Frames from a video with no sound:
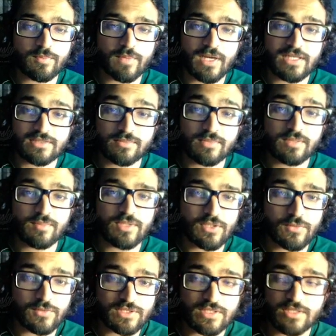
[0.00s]
could possibly be
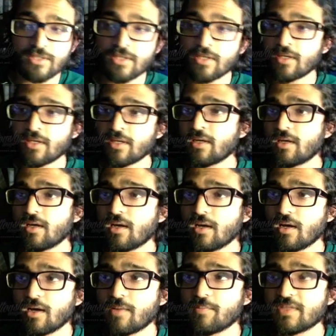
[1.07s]
using.
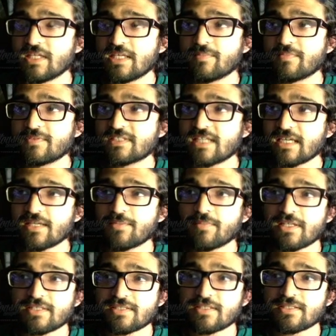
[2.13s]
The second
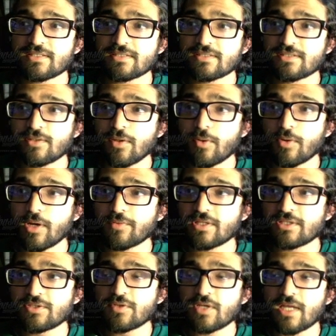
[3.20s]
best loadout
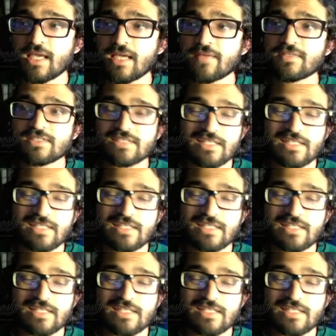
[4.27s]
that you can have, the